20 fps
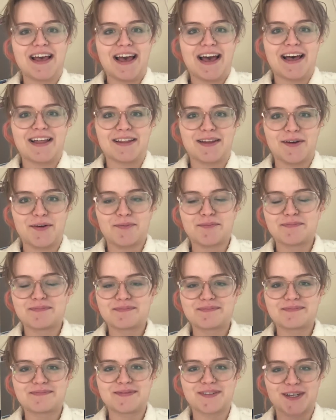Hello,
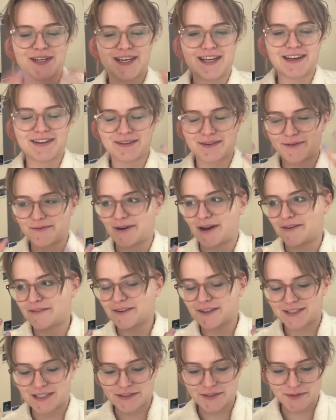looking a little rough
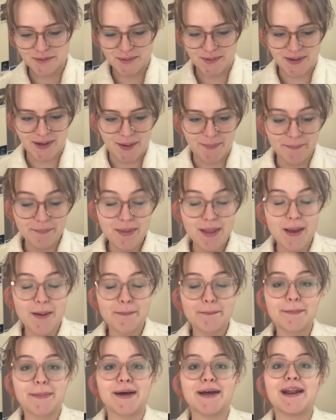because I just woke up,
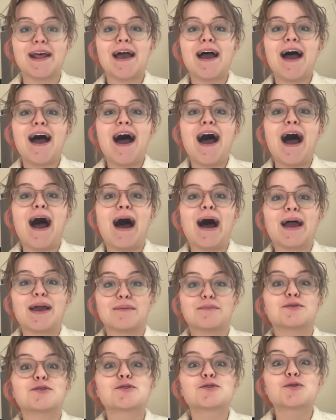but I
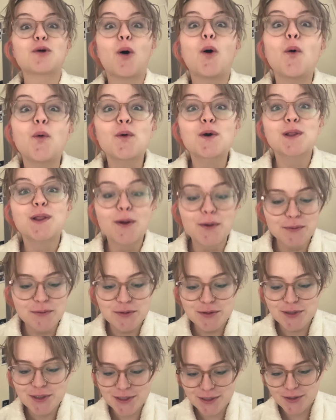am so
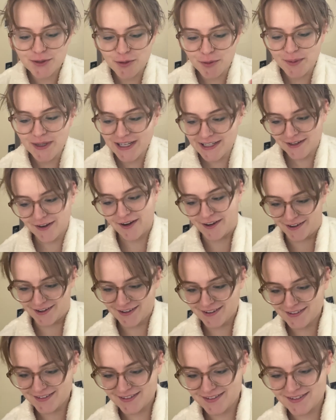close to being done.
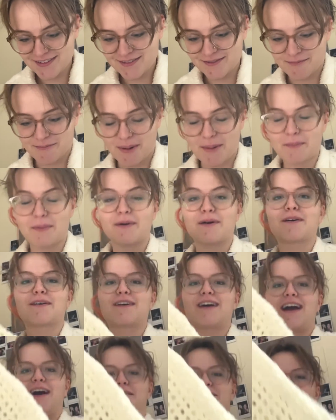
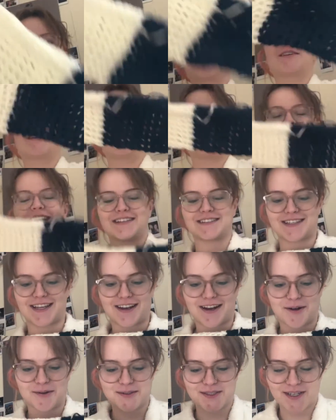Remember how yesterday I
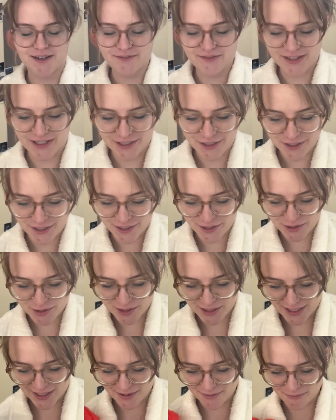said I was gonna finish it
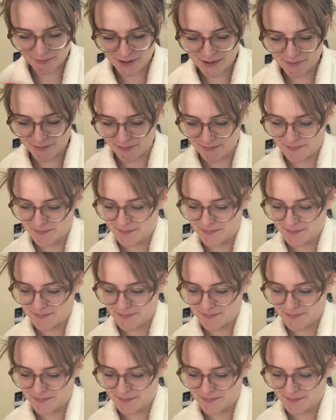yesterday? Well,